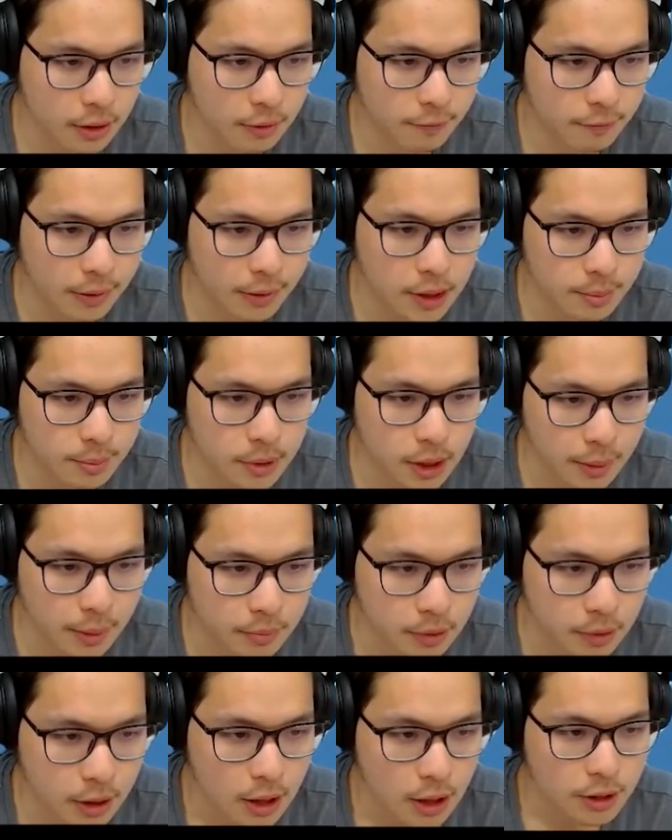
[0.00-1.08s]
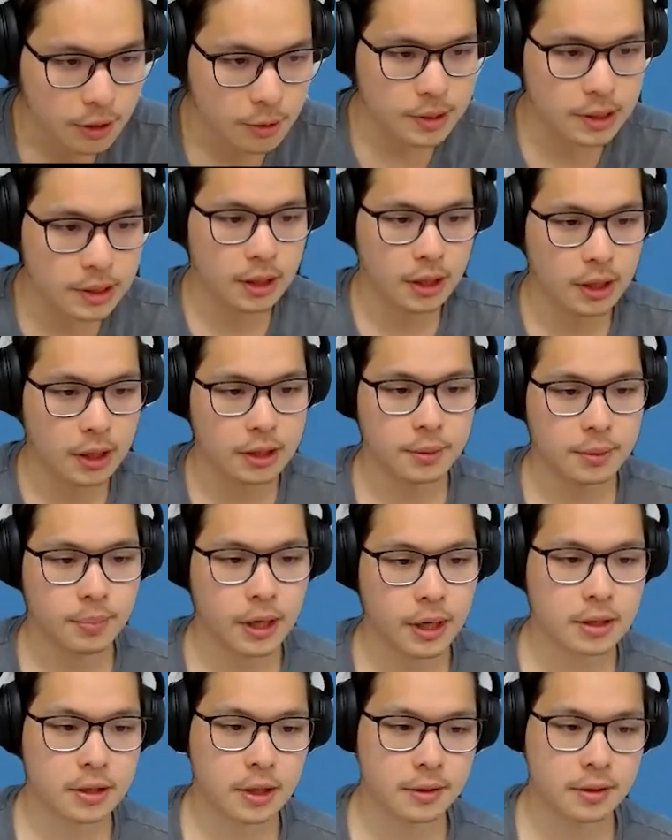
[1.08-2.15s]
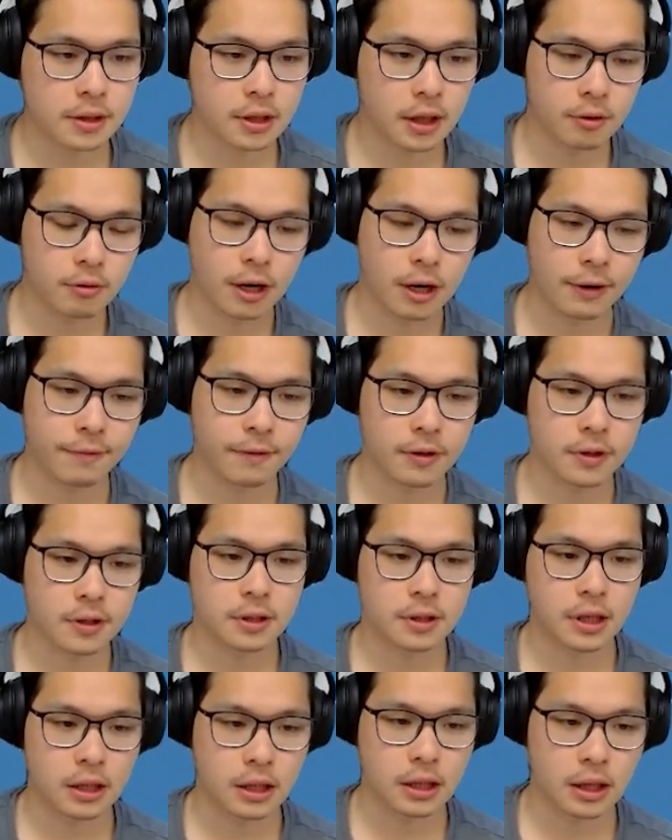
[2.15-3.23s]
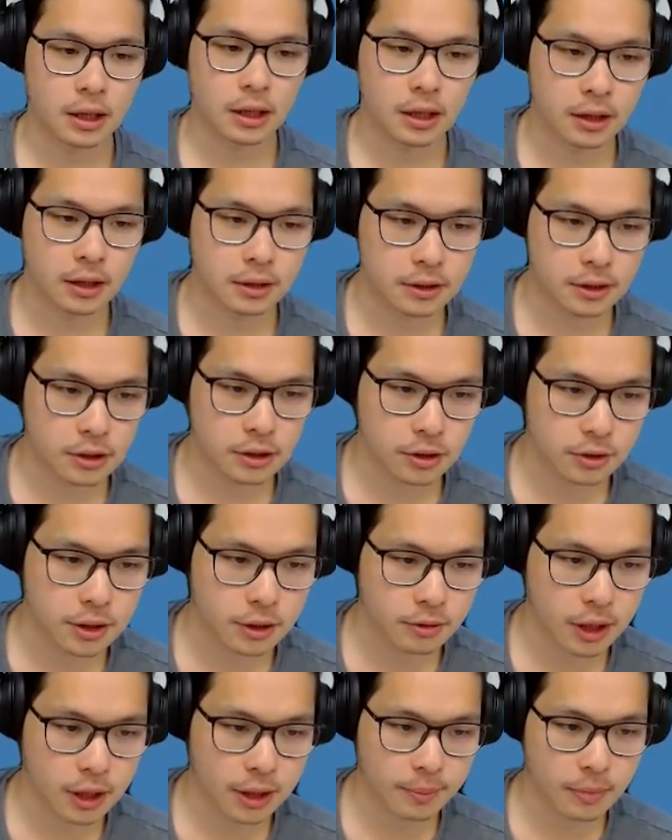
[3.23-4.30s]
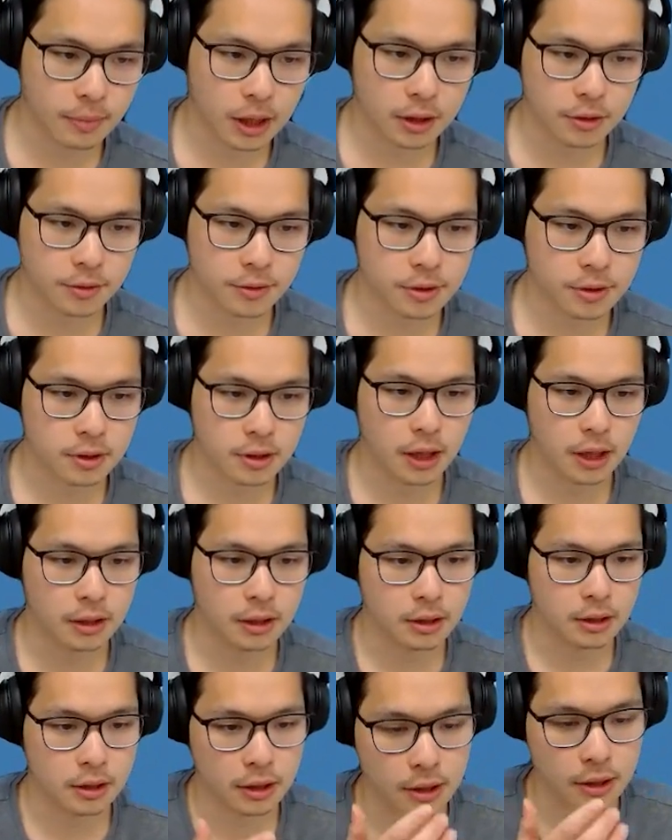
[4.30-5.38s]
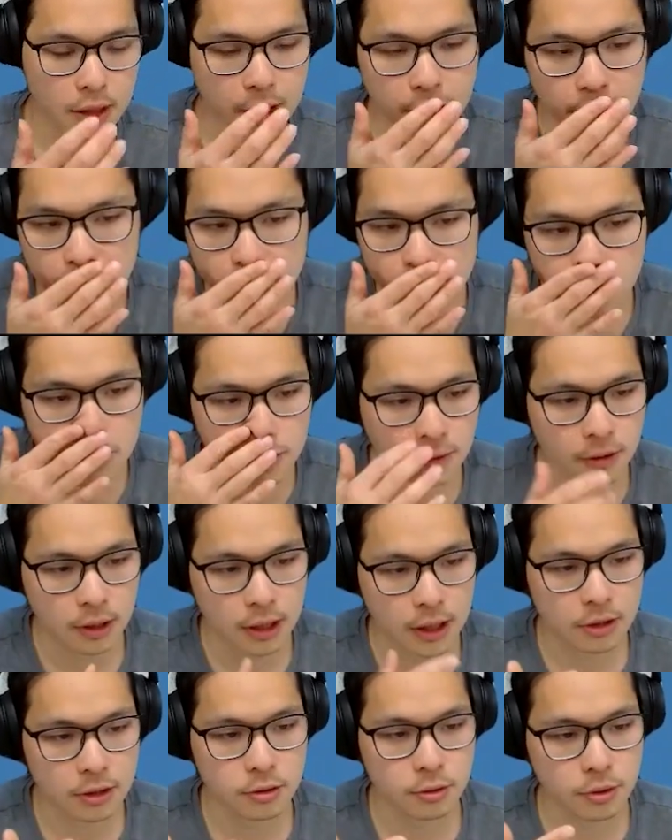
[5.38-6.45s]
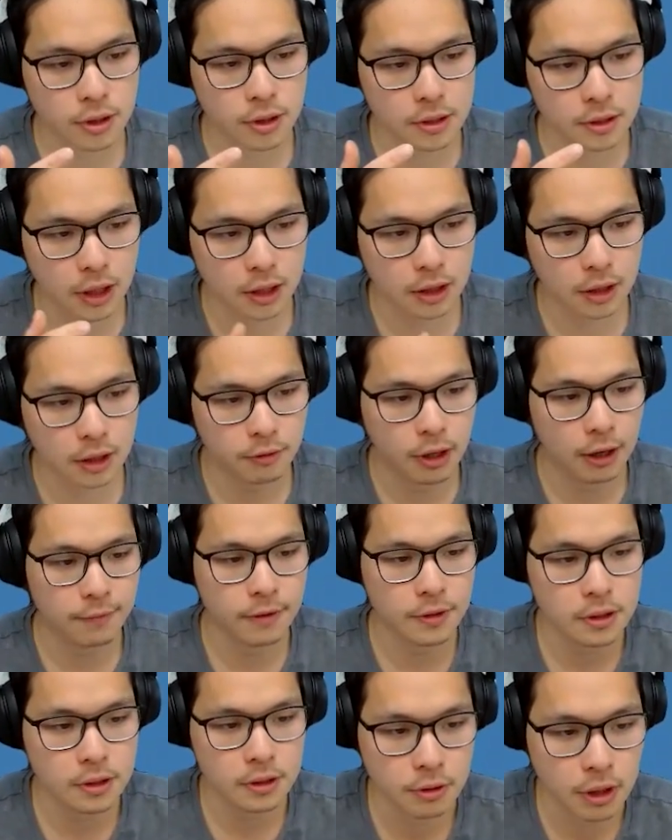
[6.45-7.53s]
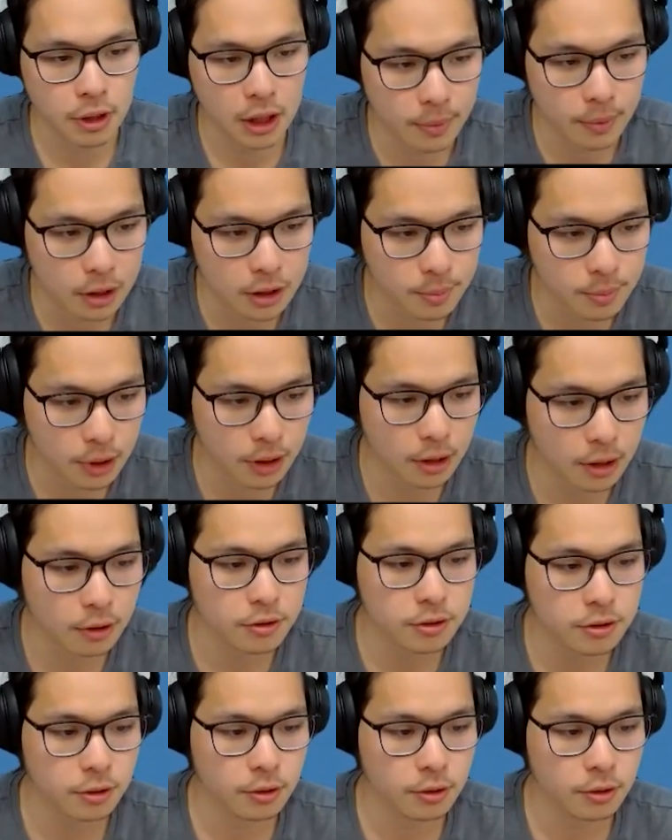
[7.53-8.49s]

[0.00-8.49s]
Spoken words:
and FETEN-DEM, using the independent reference digital terrain models. And the link is linked to this kind of reference terrain models. But